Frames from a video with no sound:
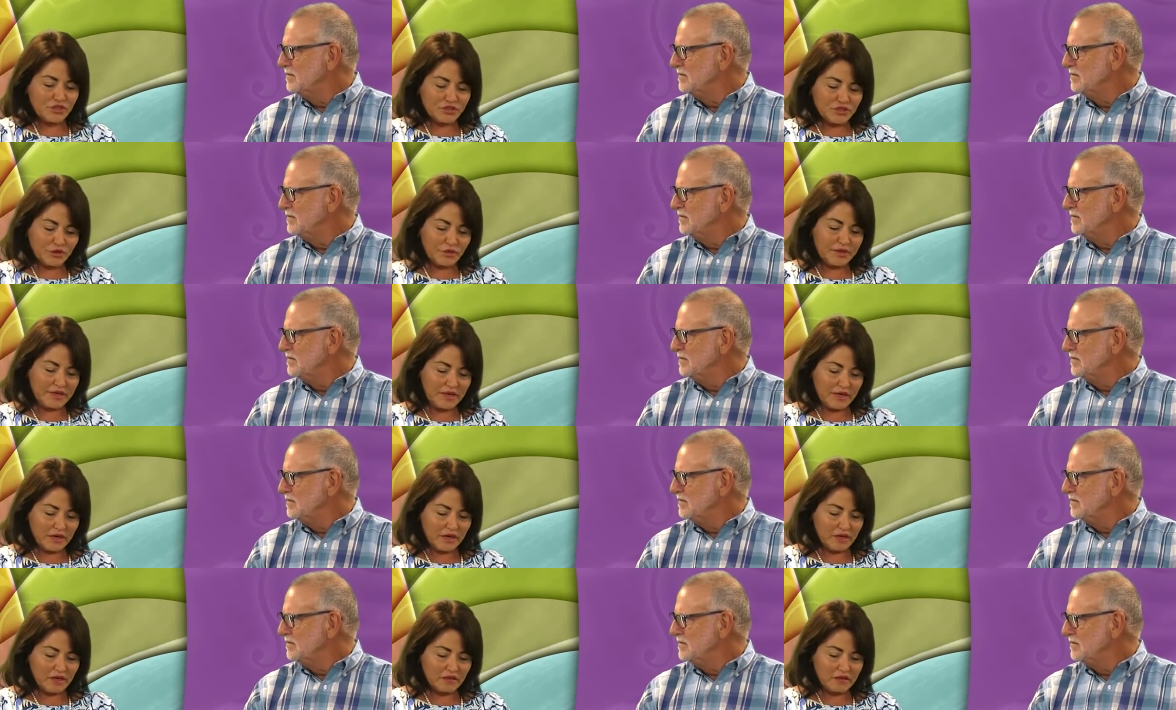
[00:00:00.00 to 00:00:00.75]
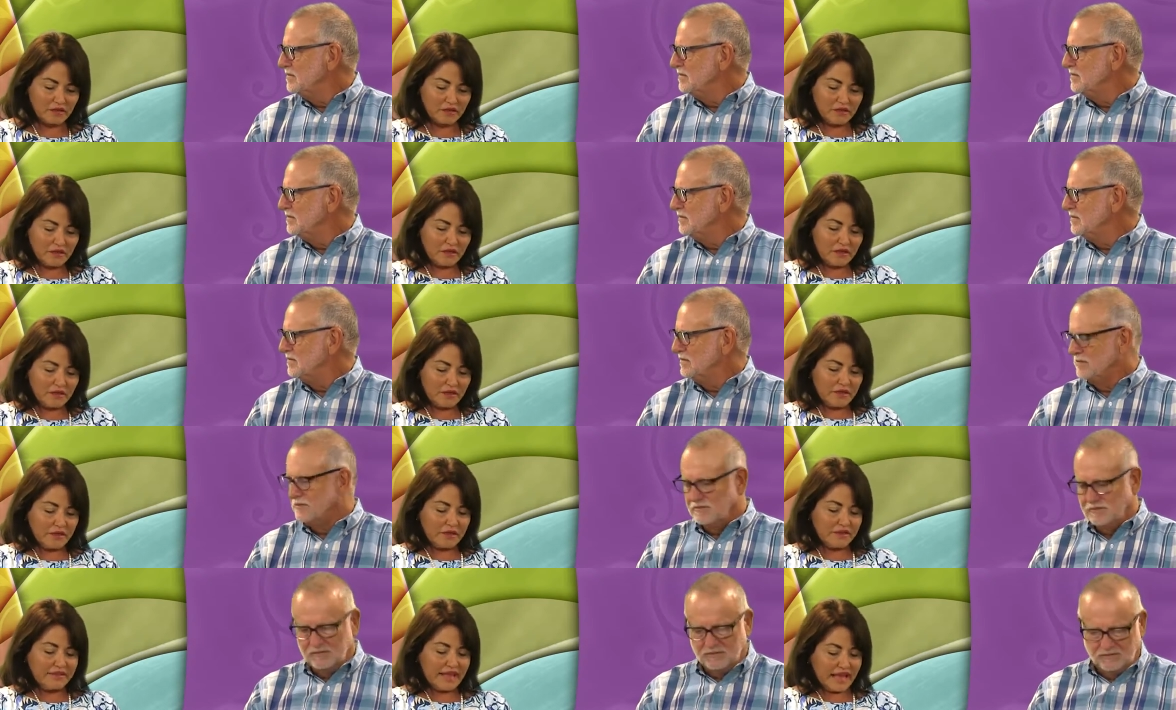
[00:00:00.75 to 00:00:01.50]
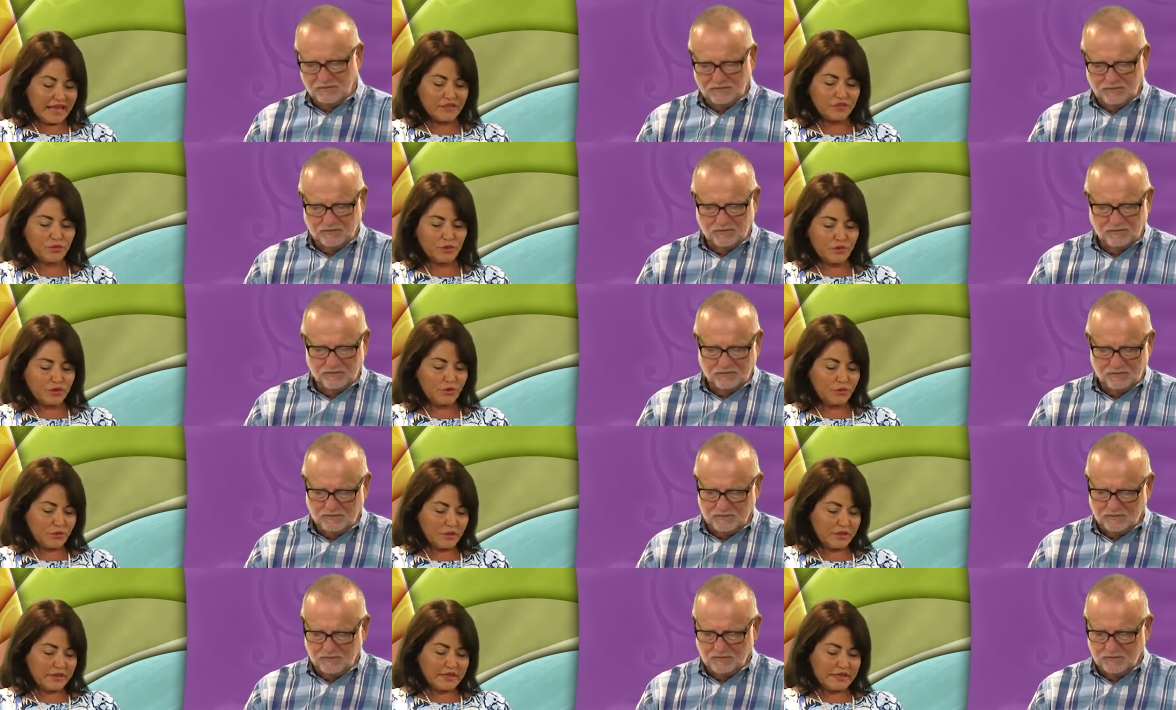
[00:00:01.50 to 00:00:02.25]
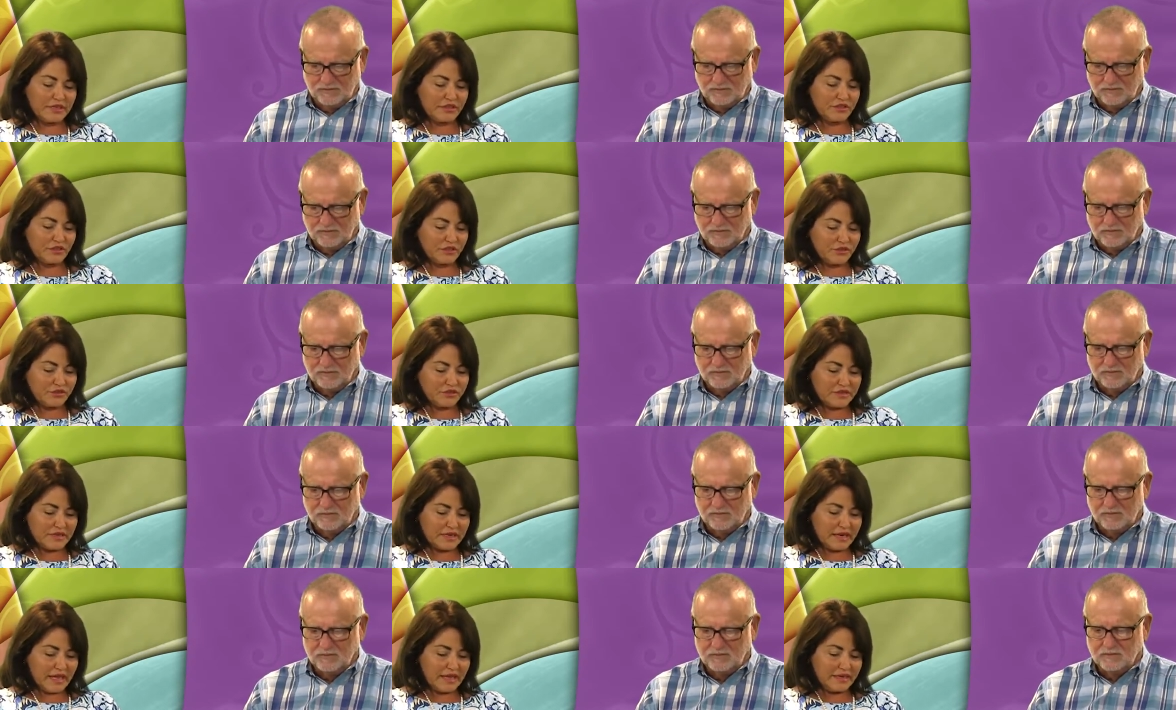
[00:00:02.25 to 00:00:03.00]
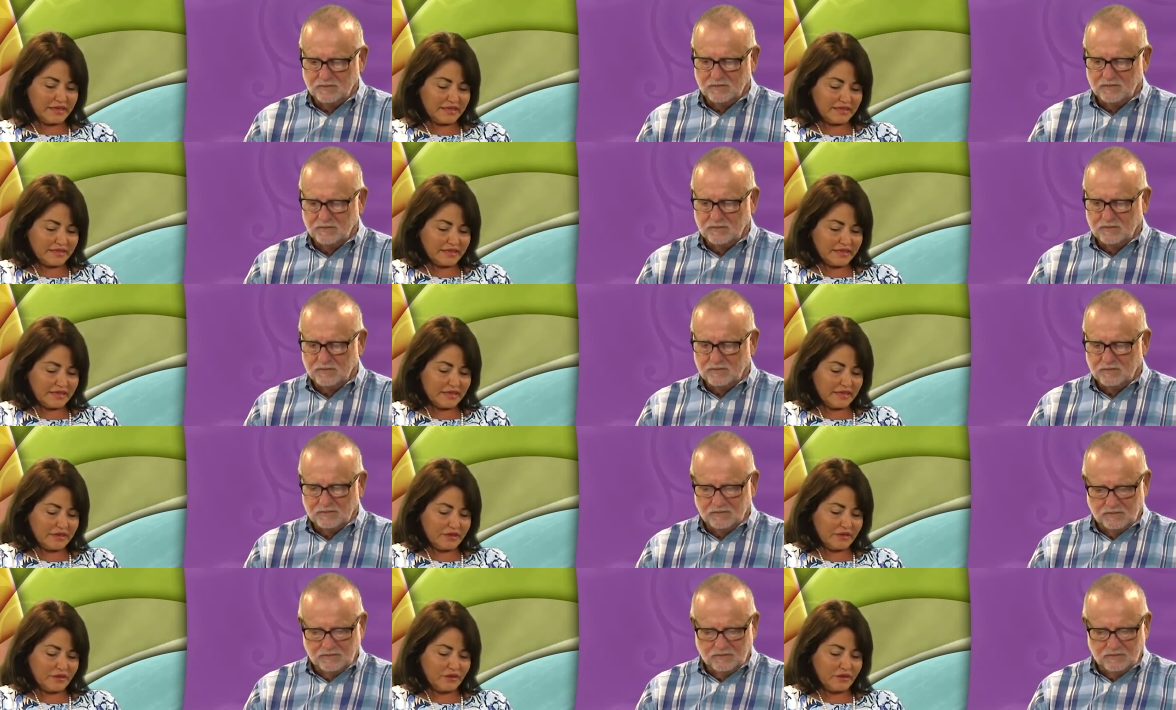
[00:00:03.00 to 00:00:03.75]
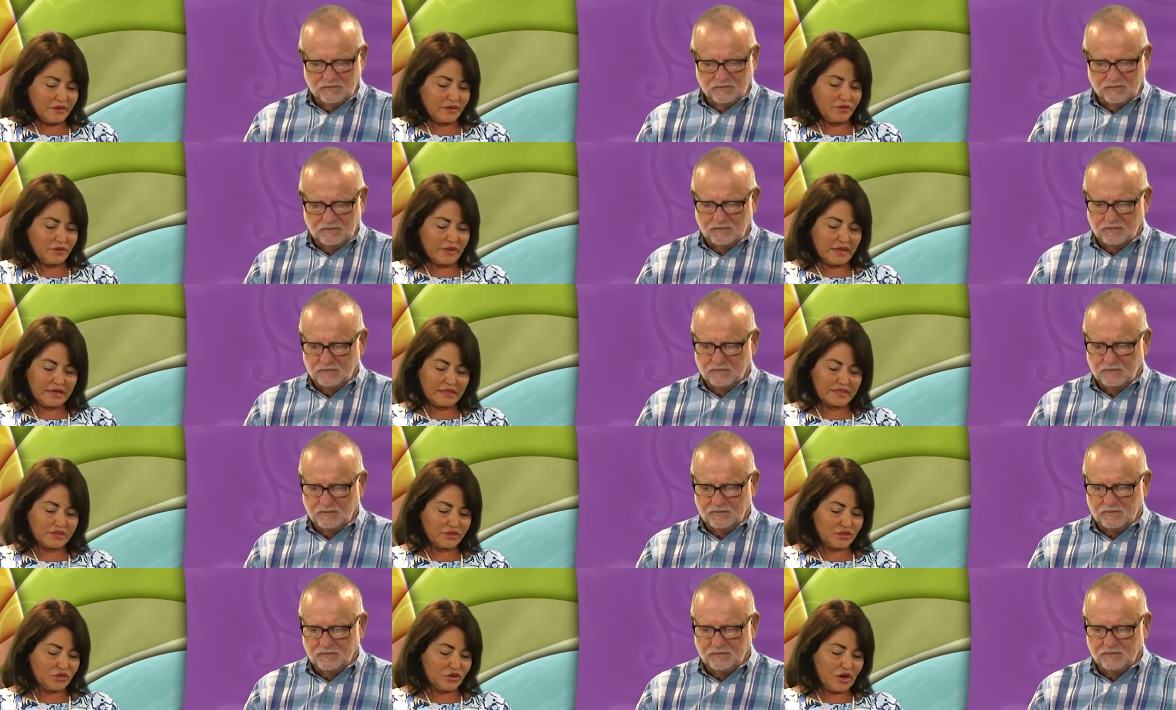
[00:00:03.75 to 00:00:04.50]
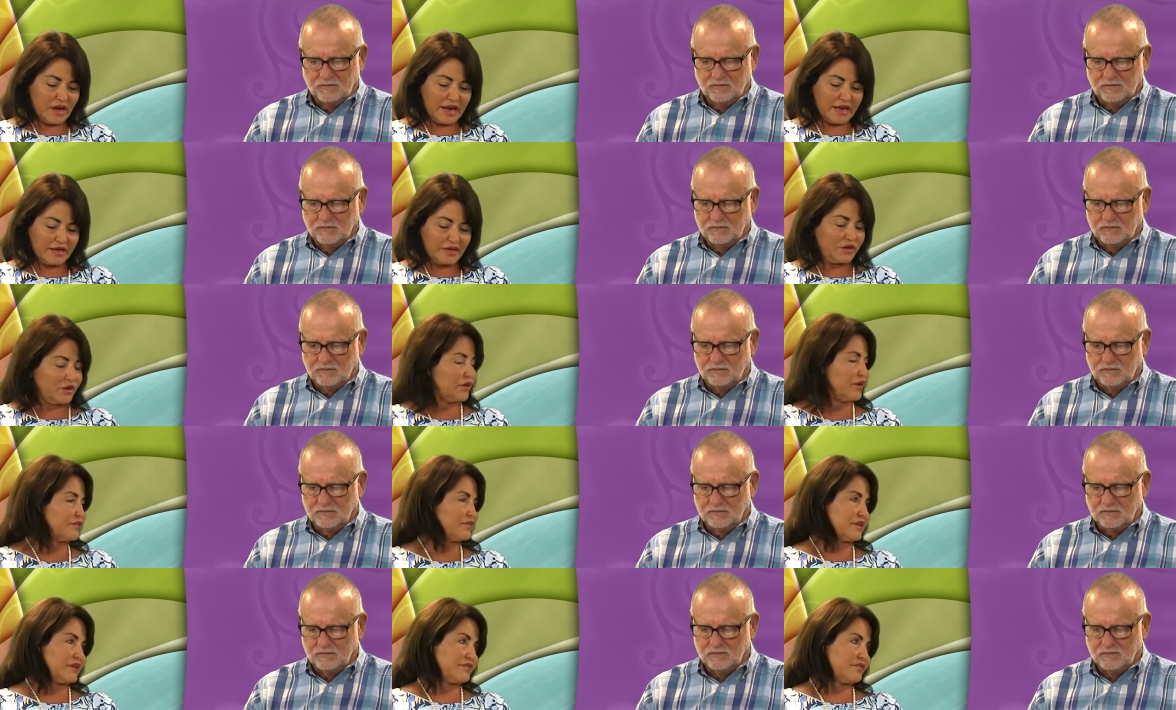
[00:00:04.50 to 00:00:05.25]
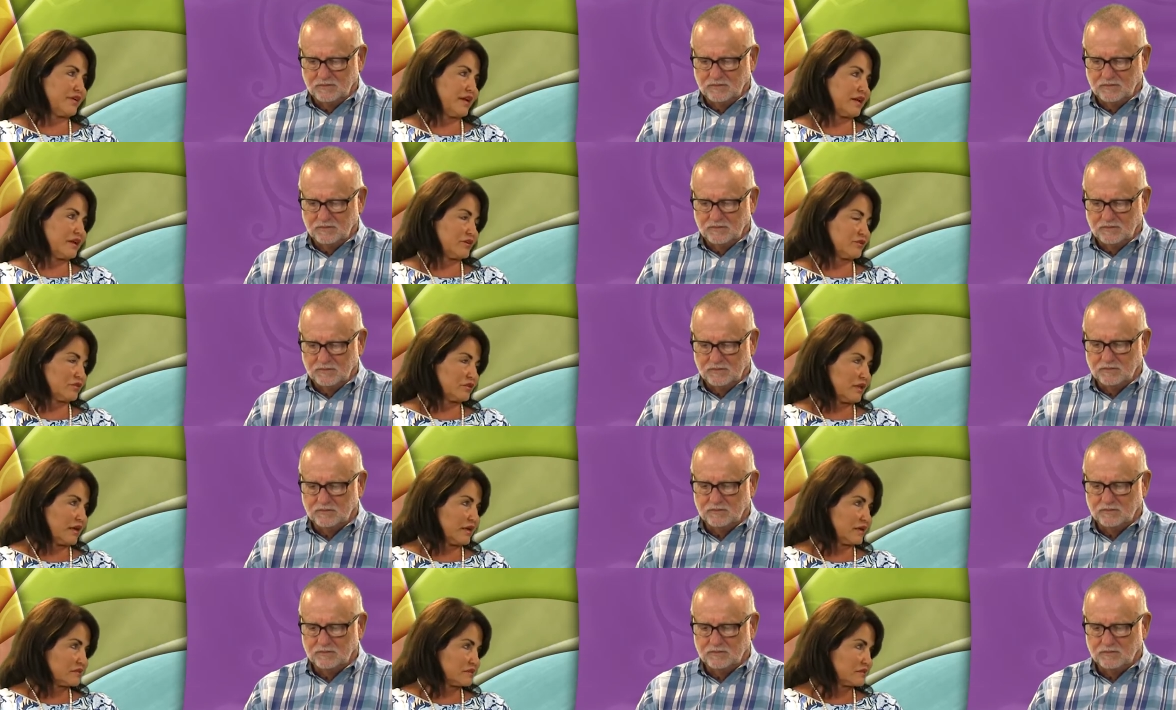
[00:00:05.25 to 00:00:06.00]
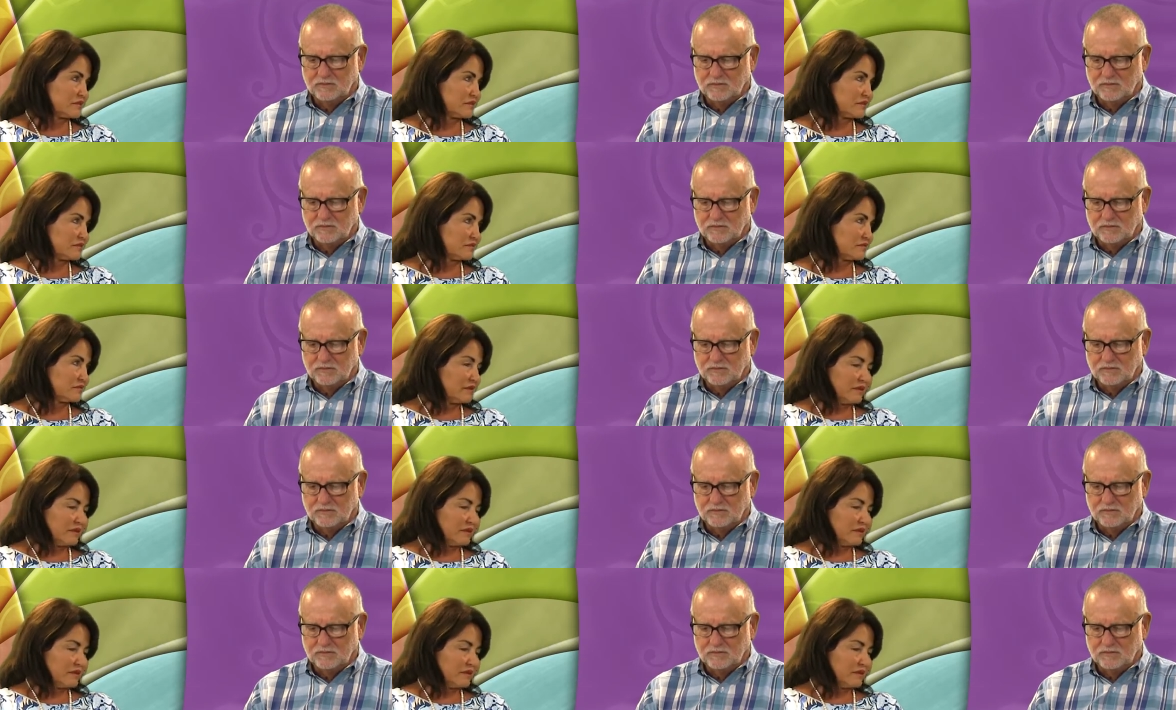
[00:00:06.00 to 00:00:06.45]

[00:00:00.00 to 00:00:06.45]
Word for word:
Speaker 1: So here, that's where you really need to lose it. Honestly, your legs look great. You don't have any fat on your legs.